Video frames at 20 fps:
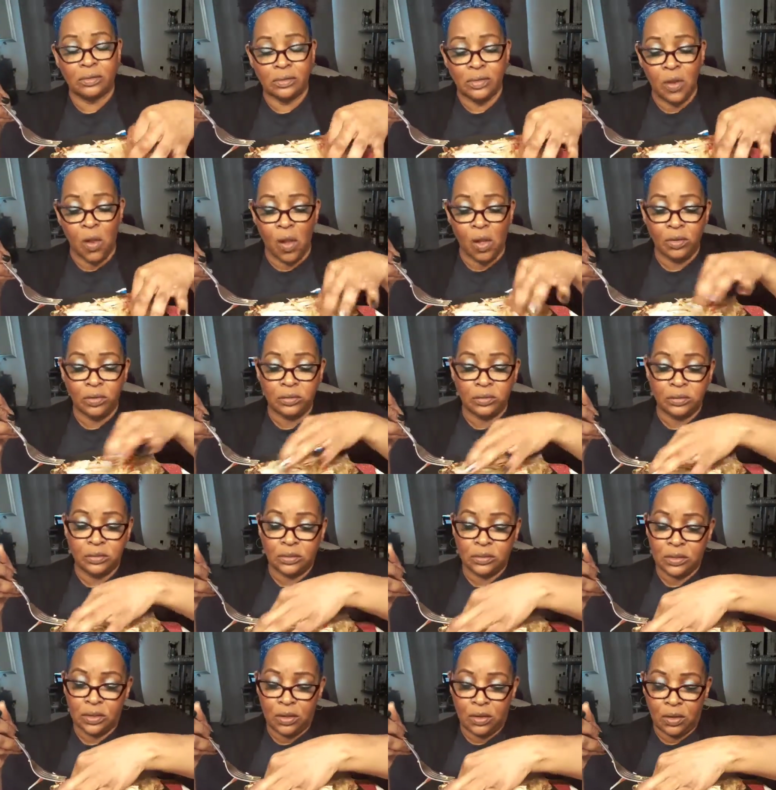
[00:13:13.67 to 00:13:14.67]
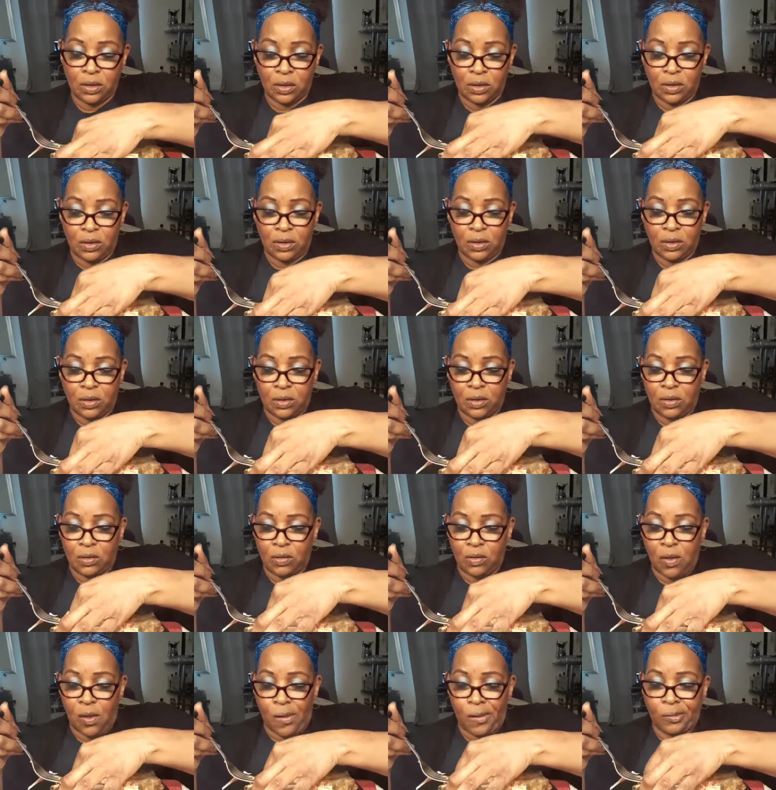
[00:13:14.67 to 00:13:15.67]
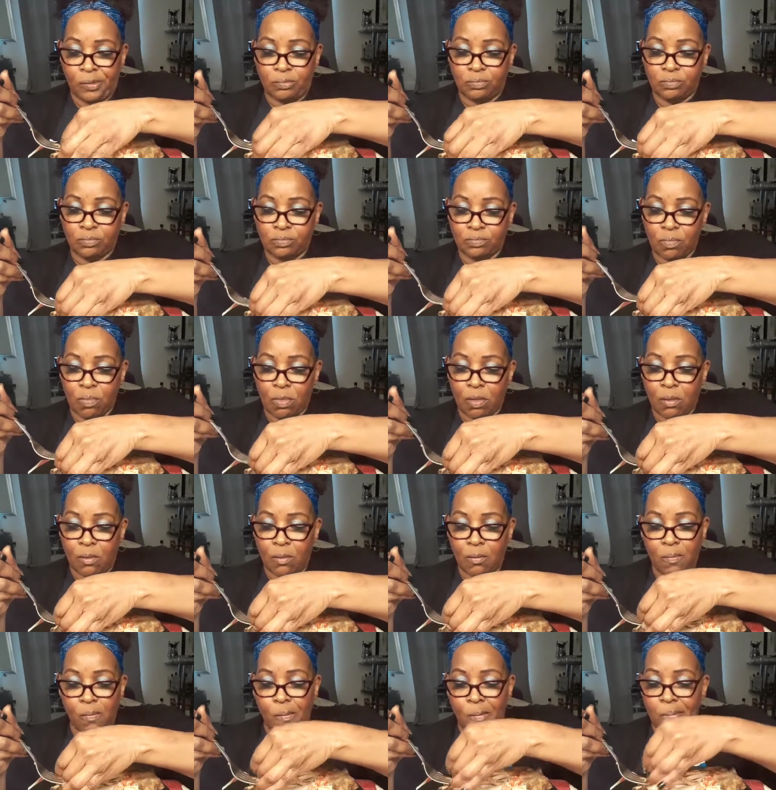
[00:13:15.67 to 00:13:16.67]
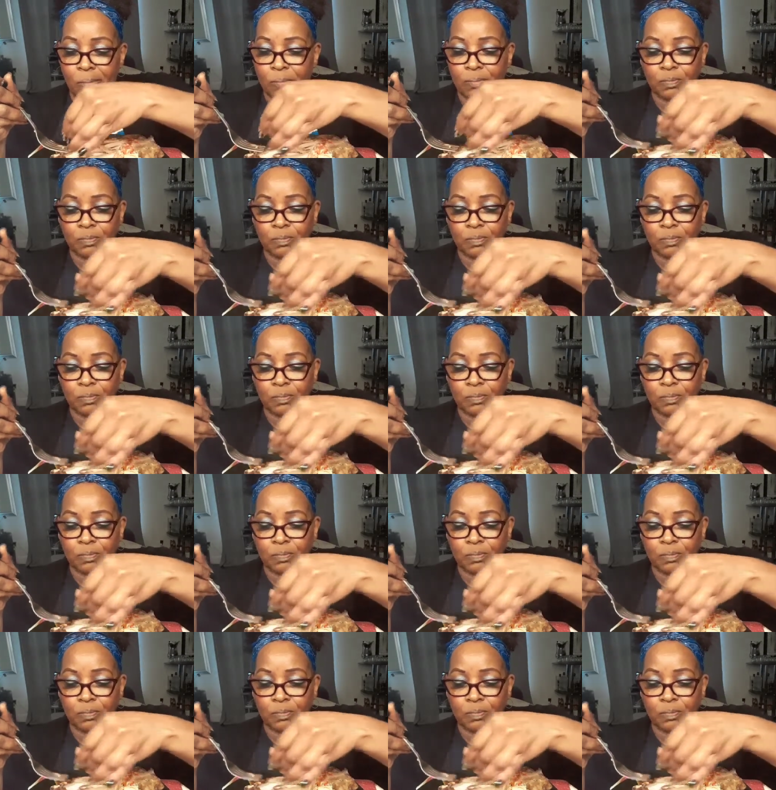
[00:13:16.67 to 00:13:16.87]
Nothing is said.